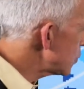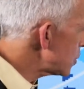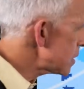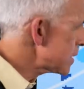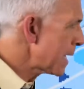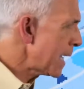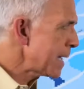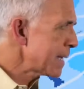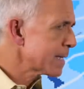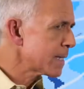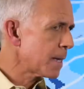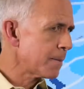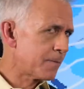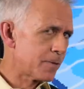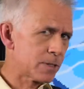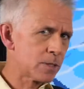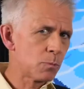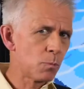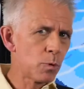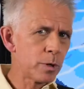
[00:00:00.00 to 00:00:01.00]
just heads up
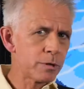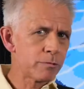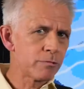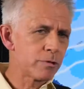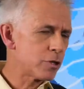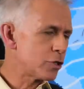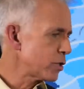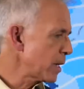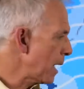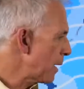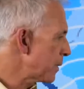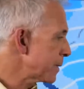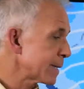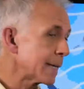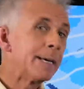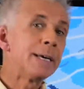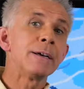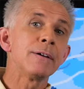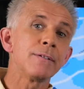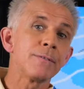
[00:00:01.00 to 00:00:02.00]
for some wintry showers.
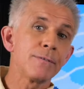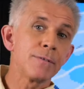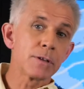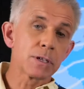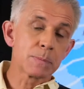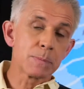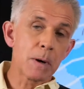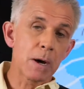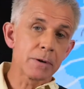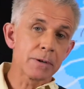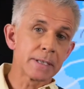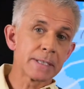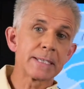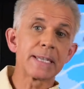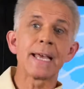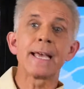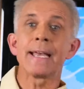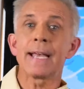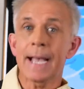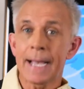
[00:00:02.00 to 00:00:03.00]
First part of the
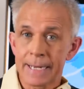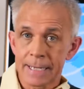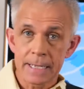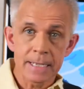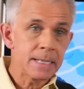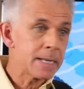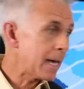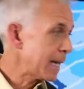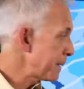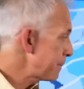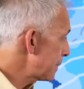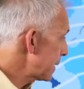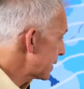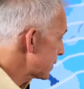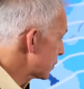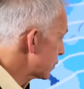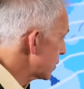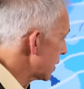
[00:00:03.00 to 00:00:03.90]
day and at night, best